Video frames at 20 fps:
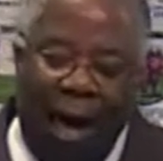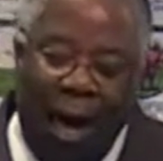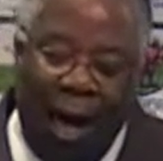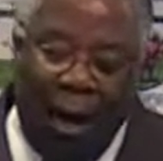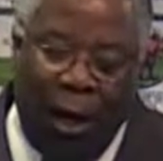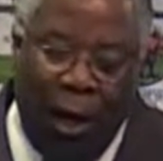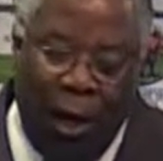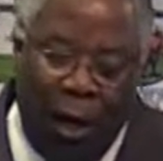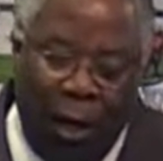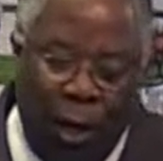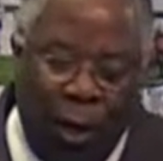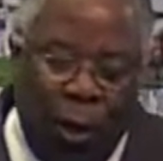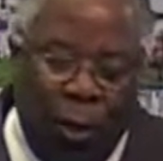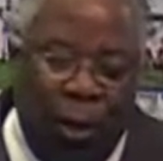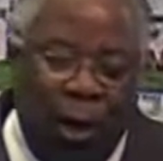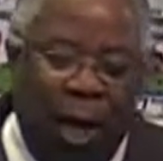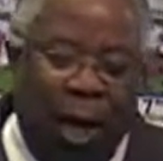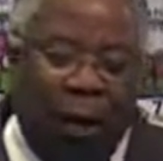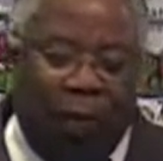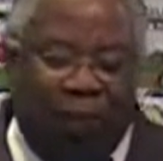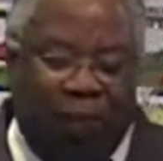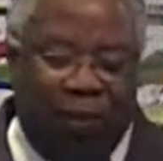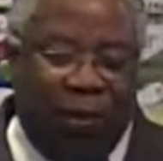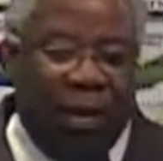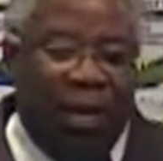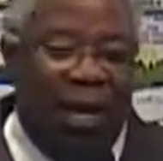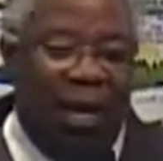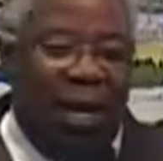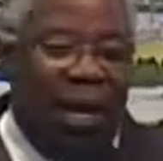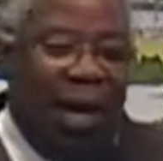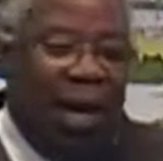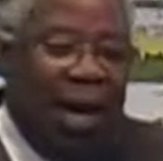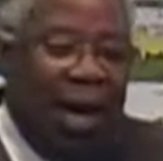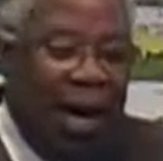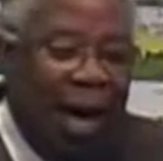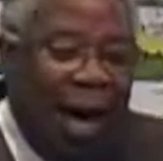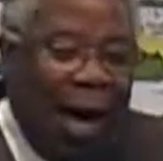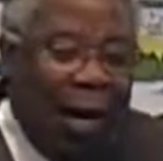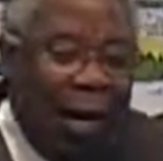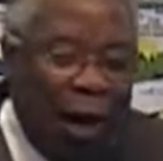Hallelujah.
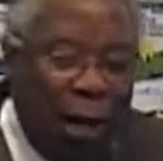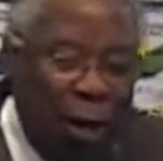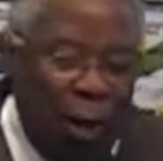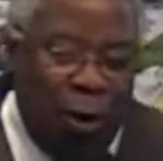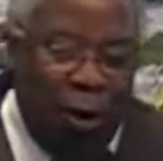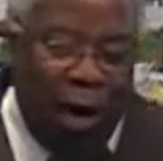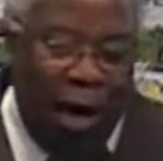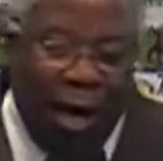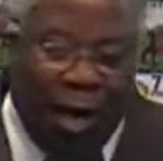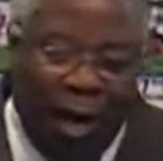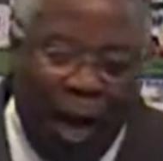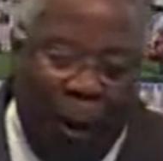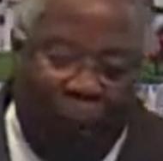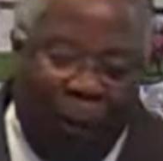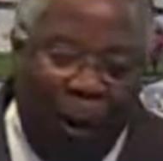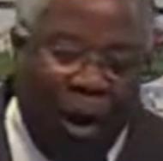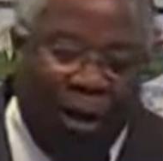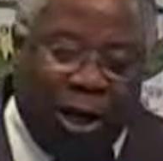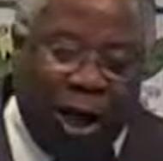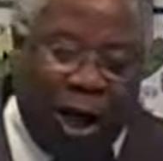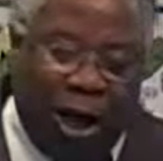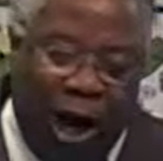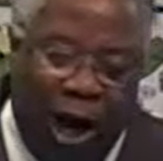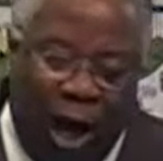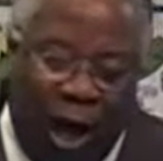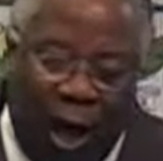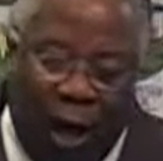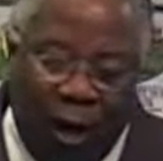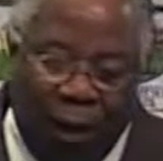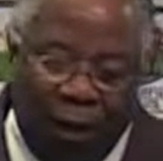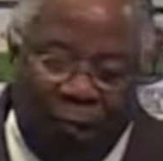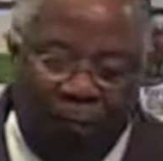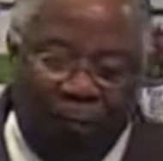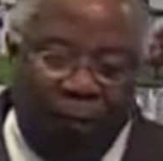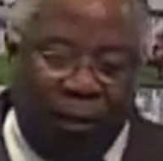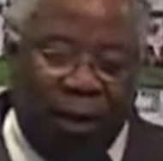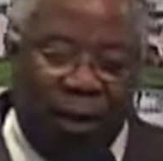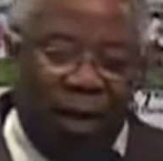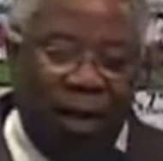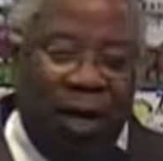Hallelujah. Compared to God.
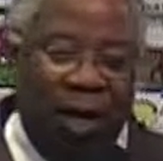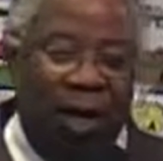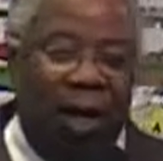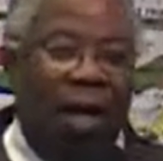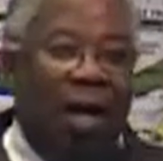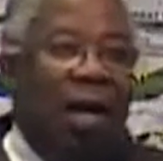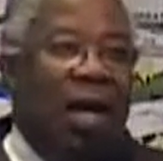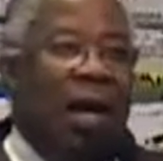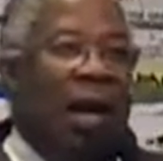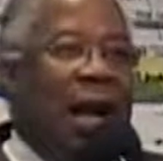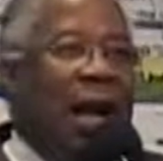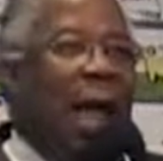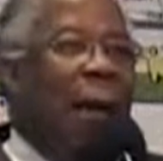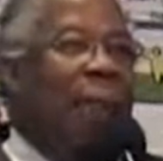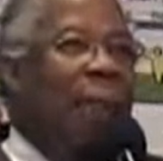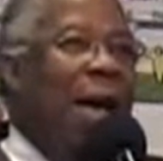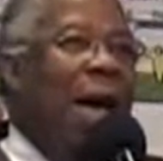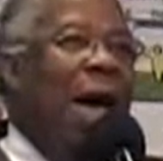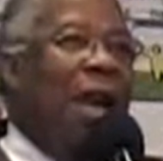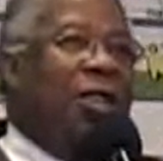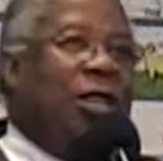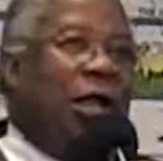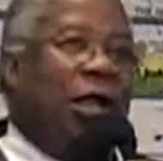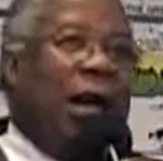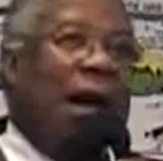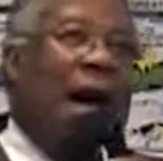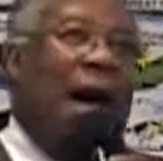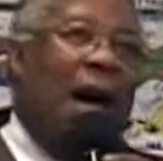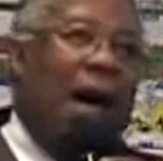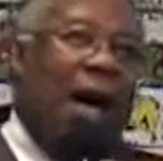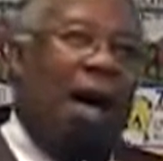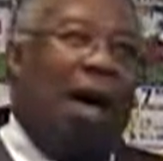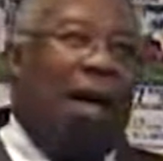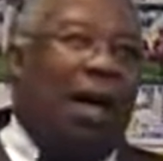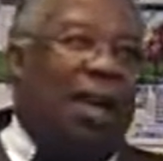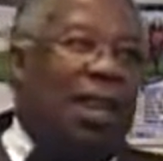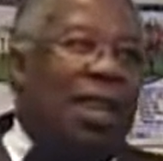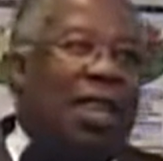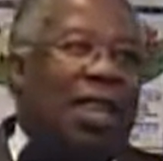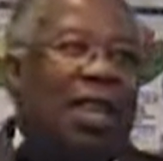Compared to God.
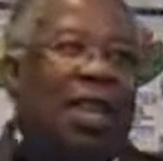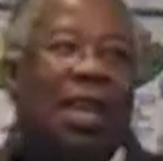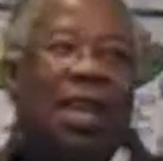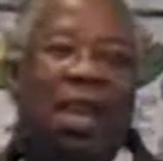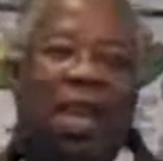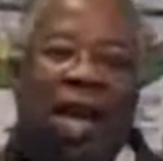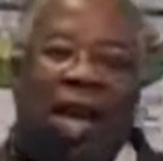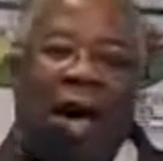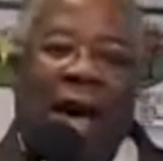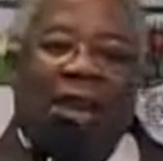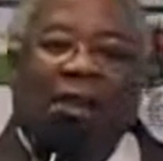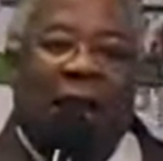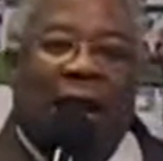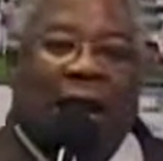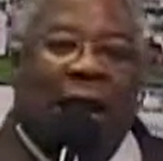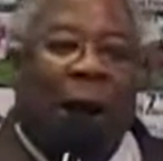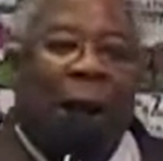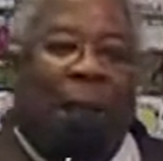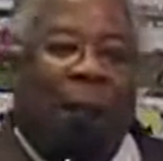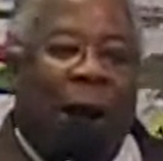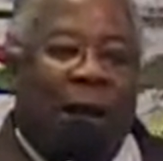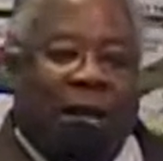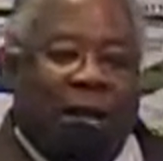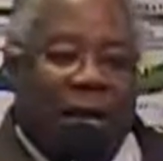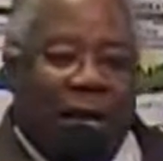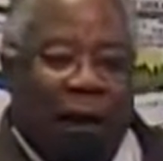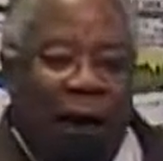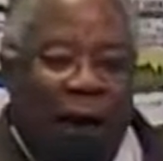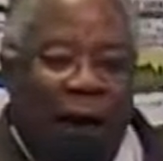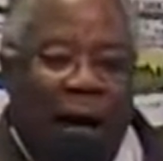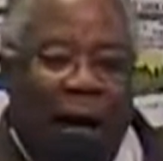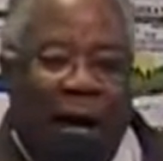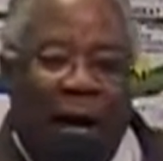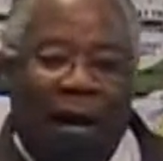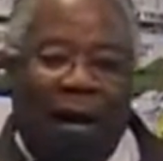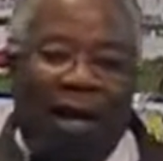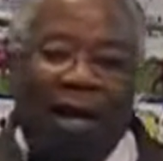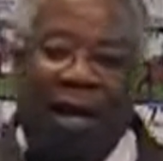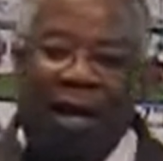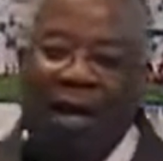I said, compared to God.
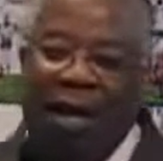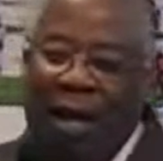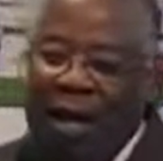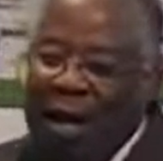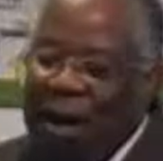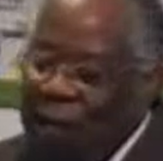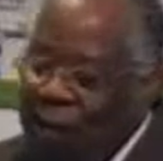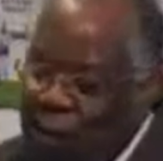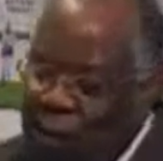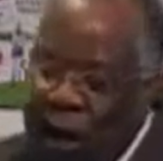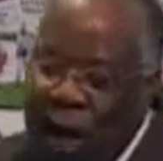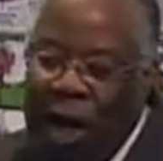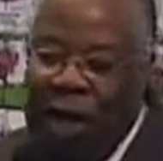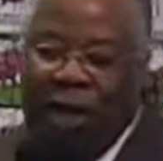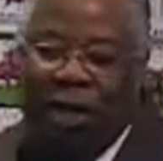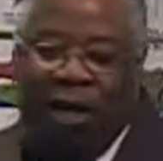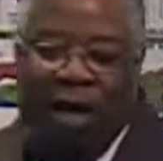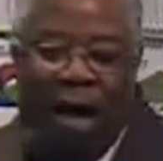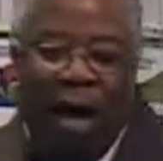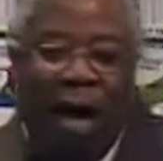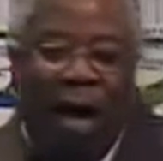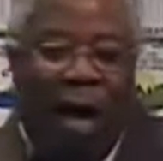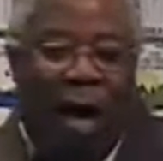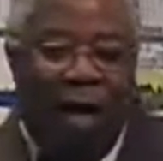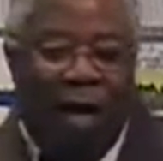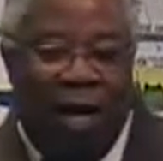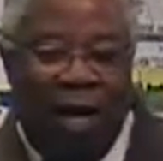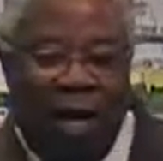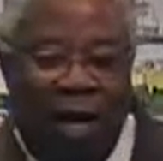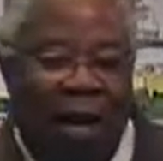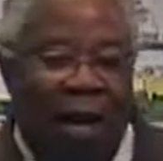Praise God.